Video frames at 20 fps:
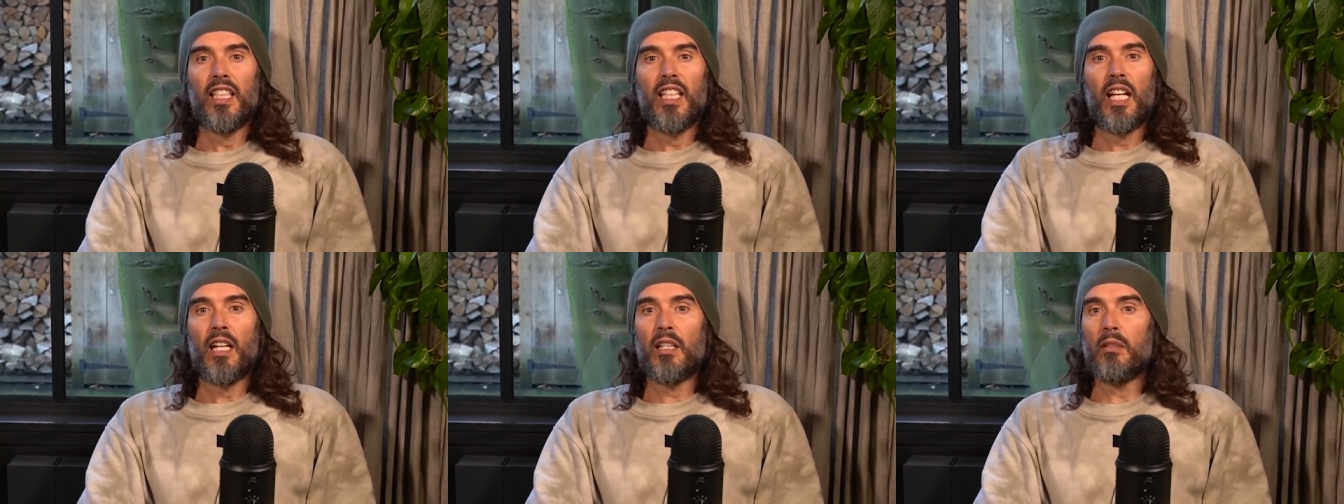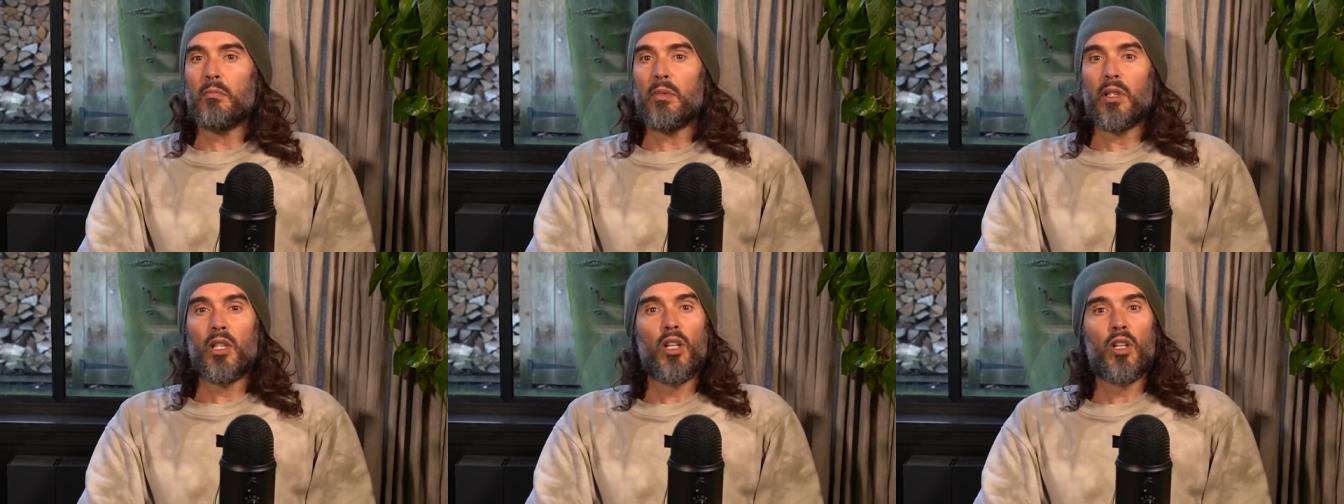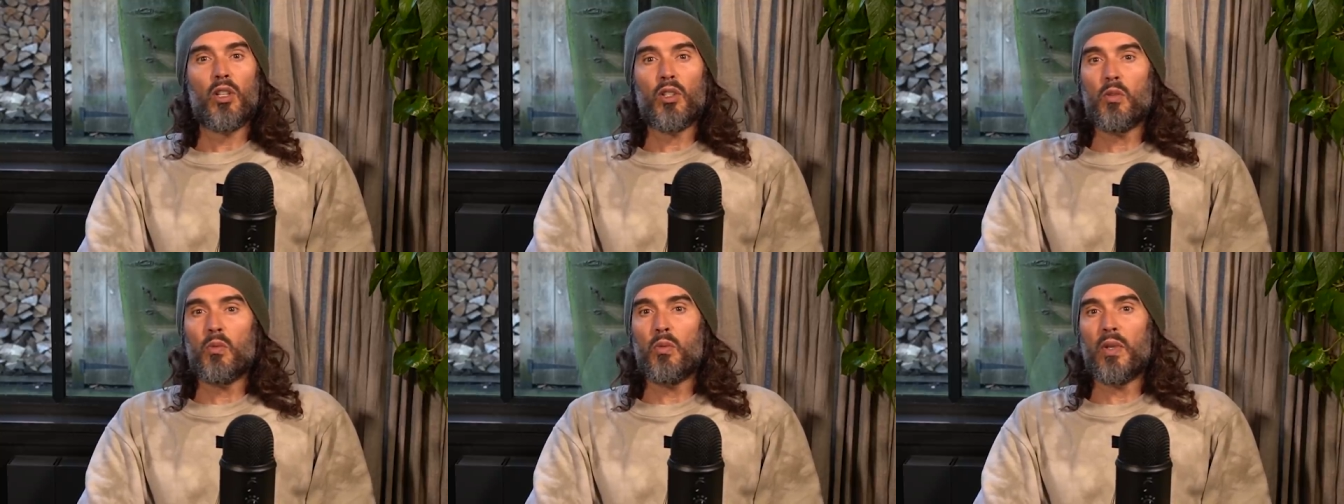And
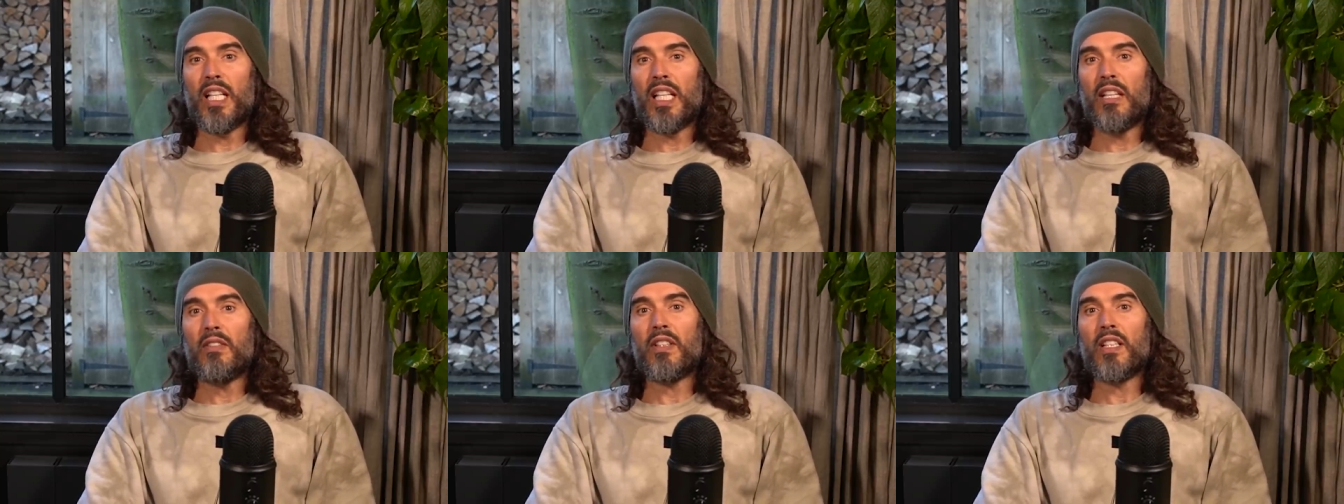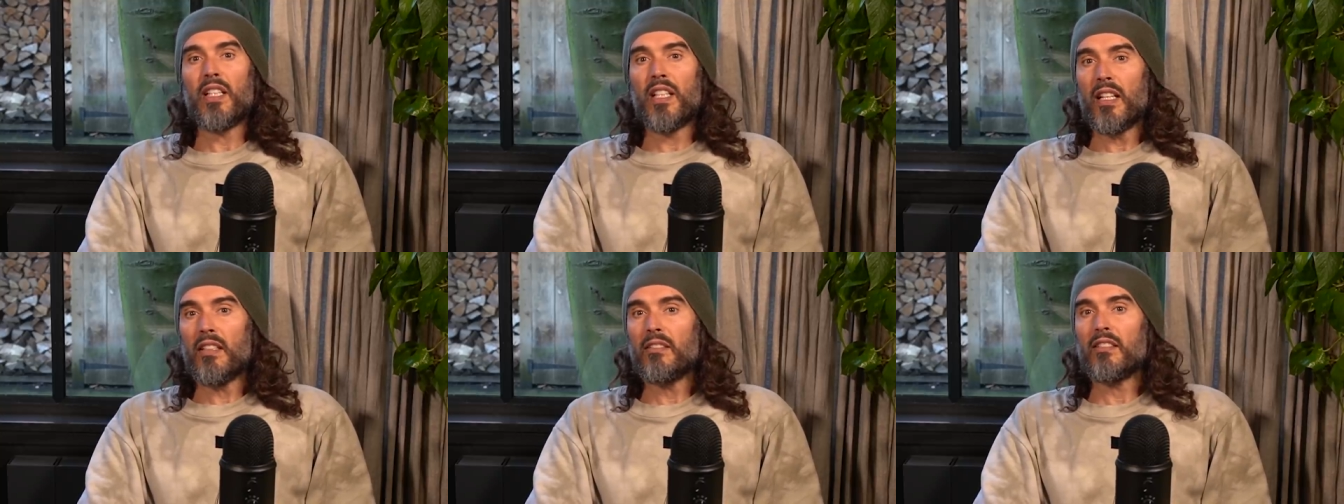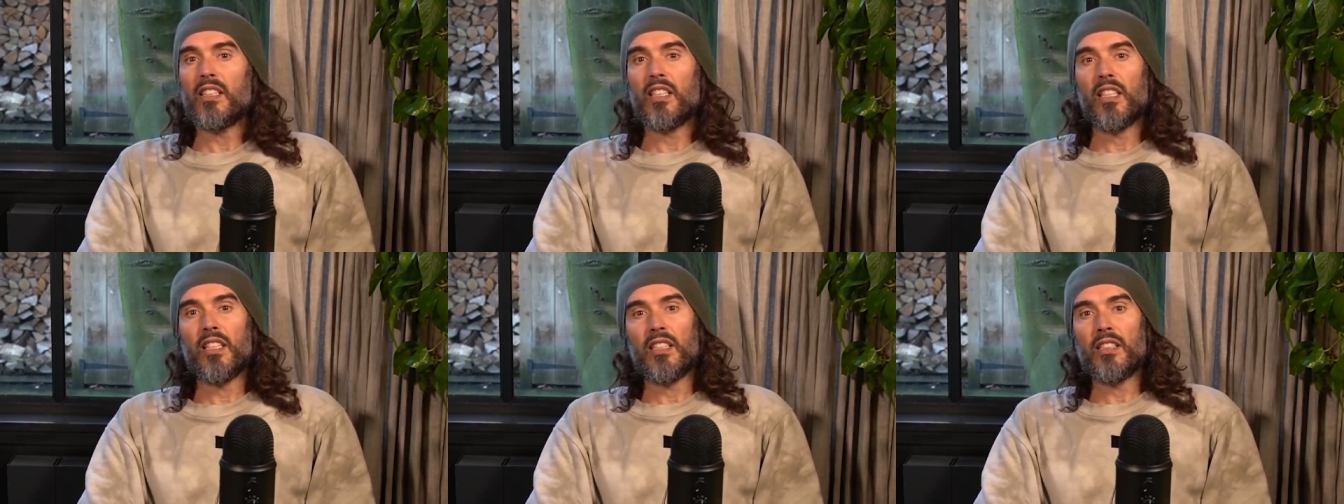because we live in a
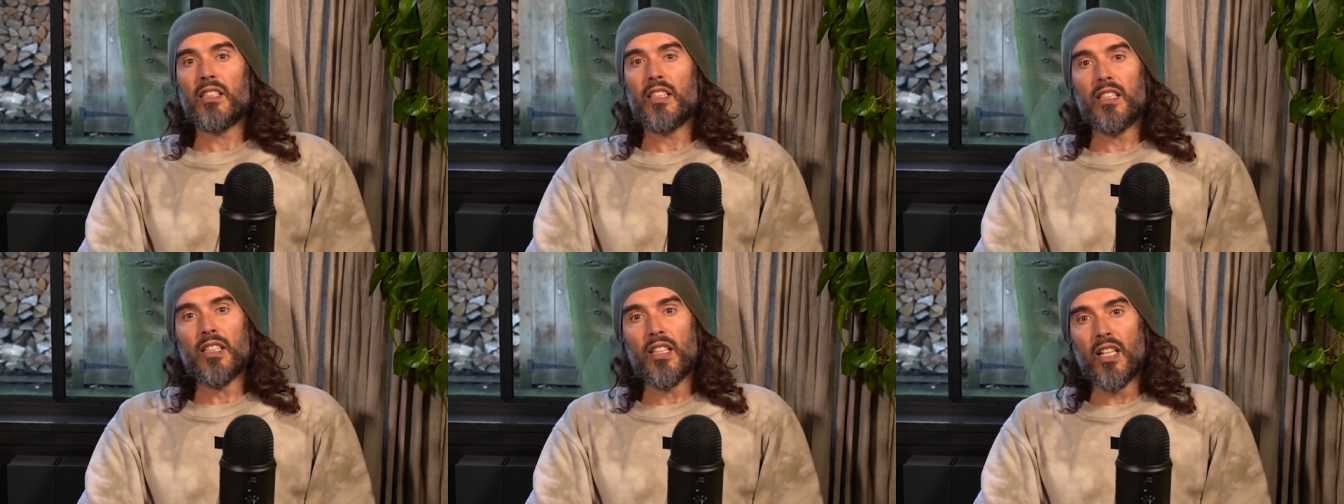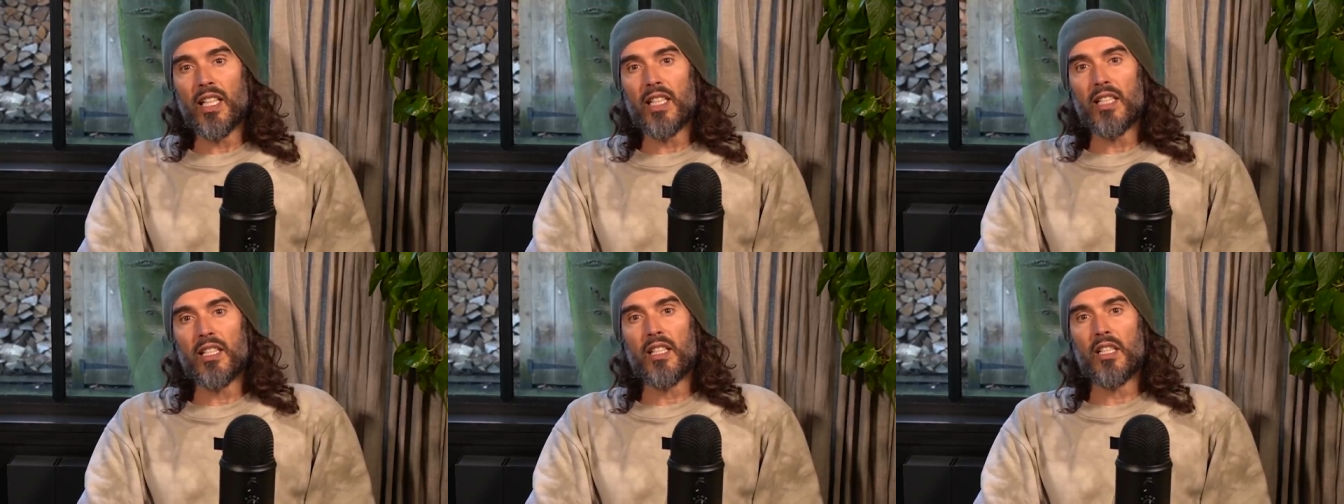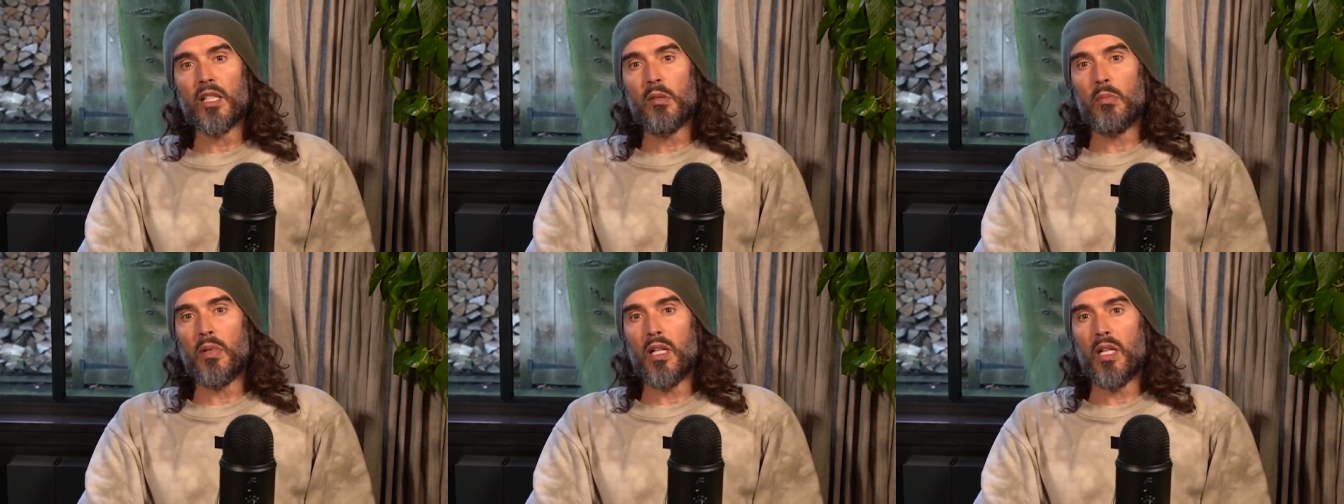culture that denies
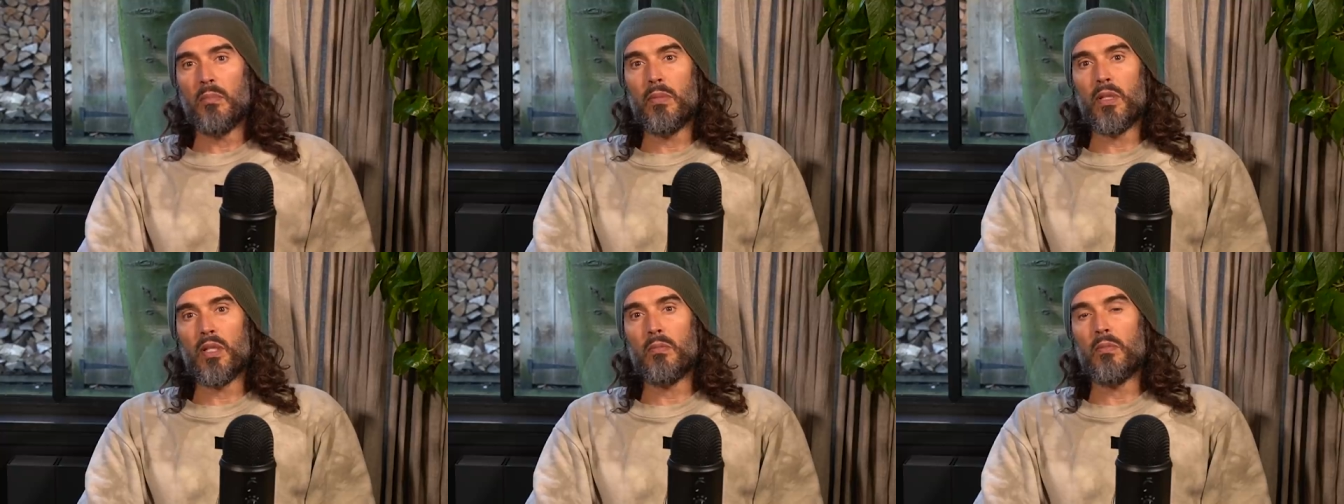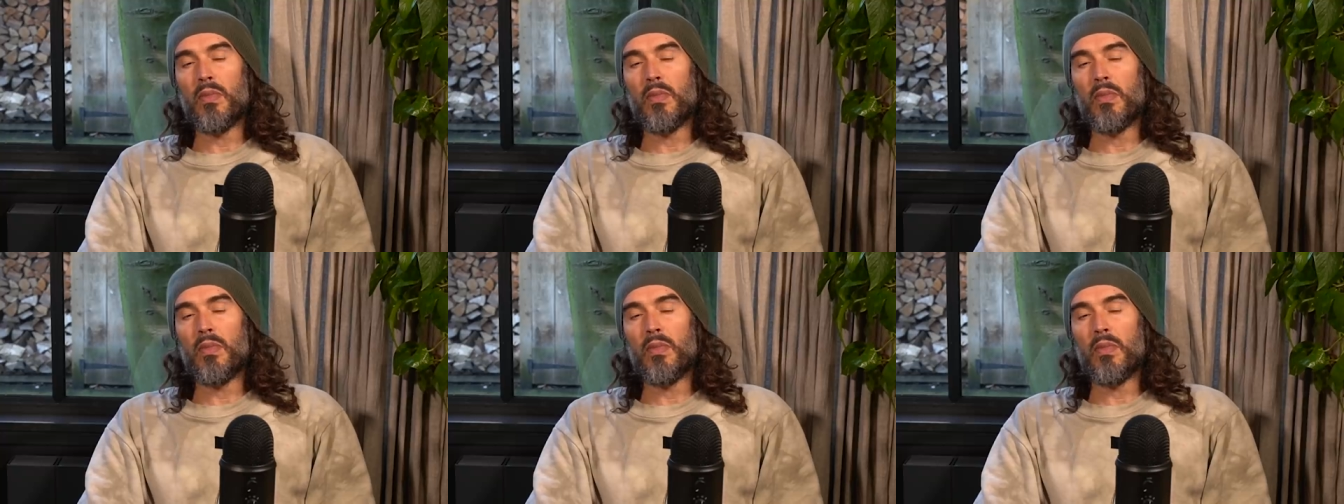us purpose,